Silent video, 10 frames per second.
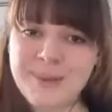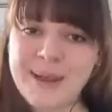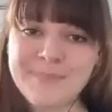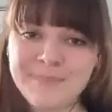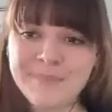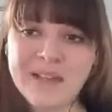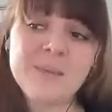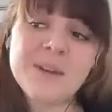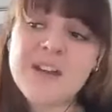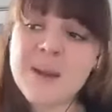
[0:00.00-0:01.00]
really bad.
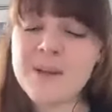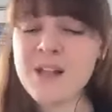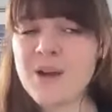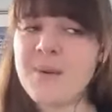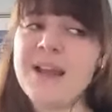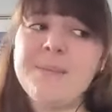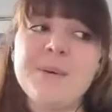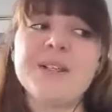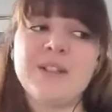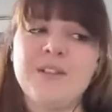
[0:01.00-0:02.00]
And we've come a long way,
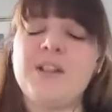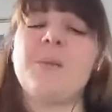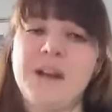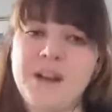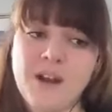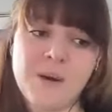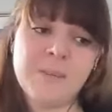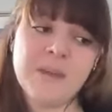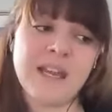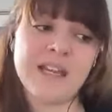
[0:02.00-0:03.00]
but we still have a long way to
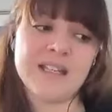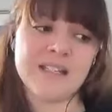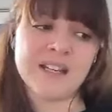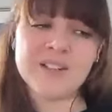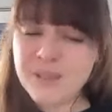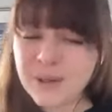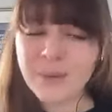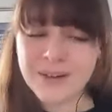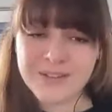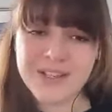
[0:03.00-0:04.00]
go. And I do think
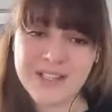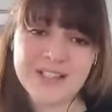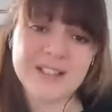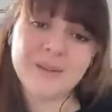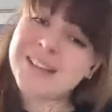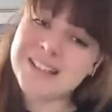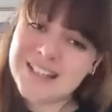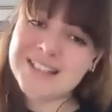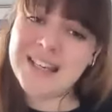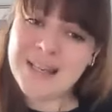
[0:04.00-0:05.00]
one of the things that really
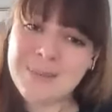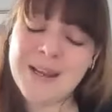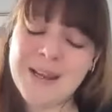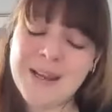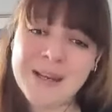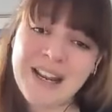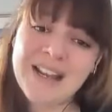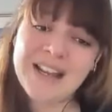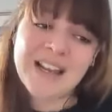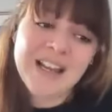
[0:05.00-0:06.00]
does keep me up at
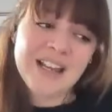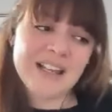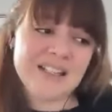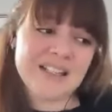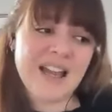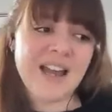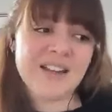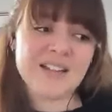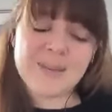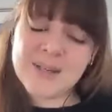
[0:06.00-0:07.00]
night is
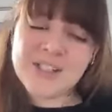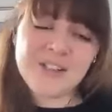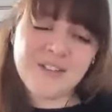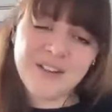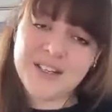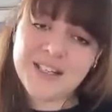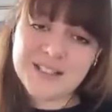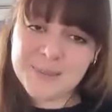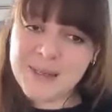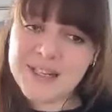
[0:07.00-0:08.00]
that, especially in the
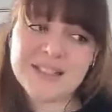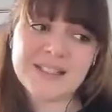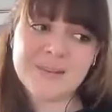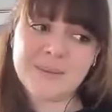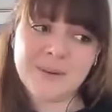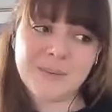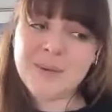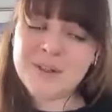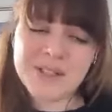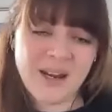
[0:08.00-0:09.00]
funding space, you know,
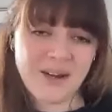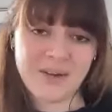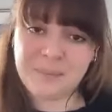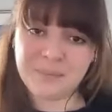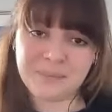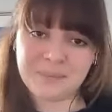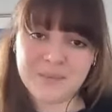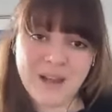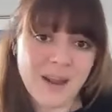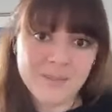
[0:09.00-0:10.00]
people are tired.
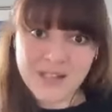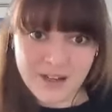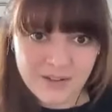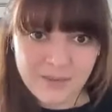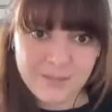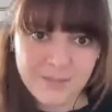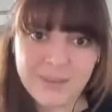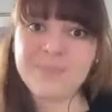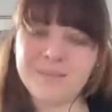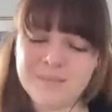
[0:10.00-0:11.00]
I'm tired, but